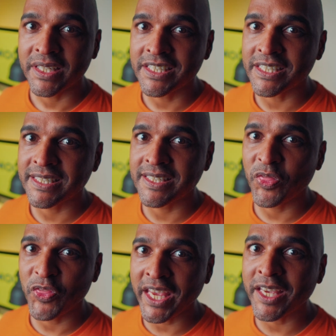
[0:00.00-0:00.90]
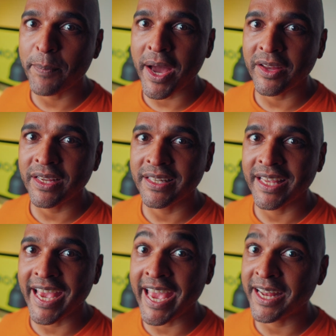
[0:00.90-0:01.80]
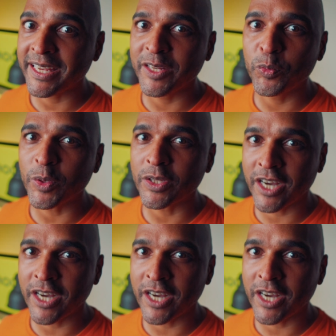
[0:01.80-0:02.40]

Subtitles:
Just think about it and it will